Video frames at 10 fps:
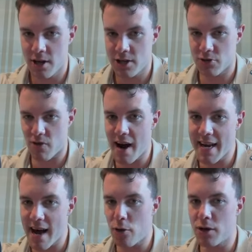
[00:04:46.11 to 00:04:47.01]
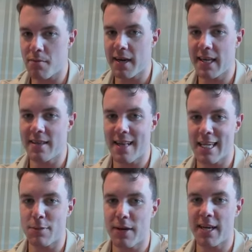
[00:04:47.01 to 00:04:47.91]
So right now, all the money
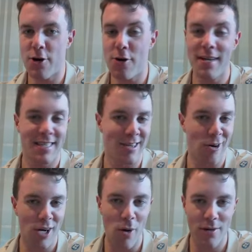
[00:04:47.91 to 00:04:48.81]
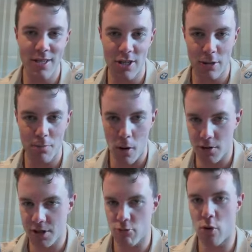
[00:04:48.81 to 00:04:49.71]
that's being earned is not going to just
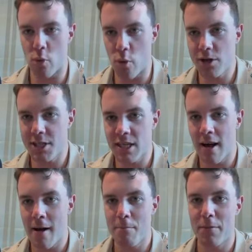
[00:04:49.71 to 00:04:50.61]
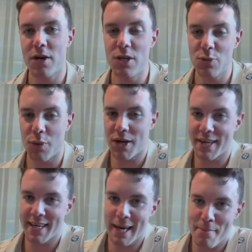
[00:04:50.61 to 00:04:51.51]
bolster rewards, because we got
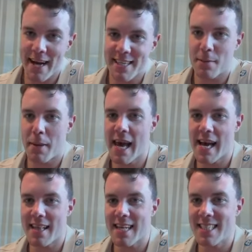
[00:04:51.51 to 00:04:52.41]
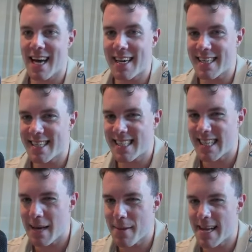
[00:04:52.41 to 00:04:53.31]
to get back to PEG. That's kind of
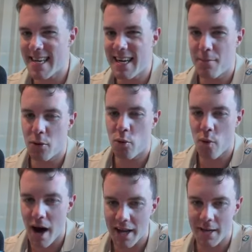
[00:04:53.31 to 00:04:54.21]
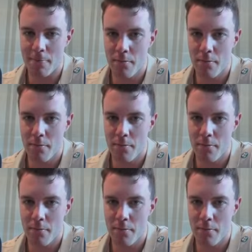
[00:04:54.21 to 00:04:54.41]
step number one.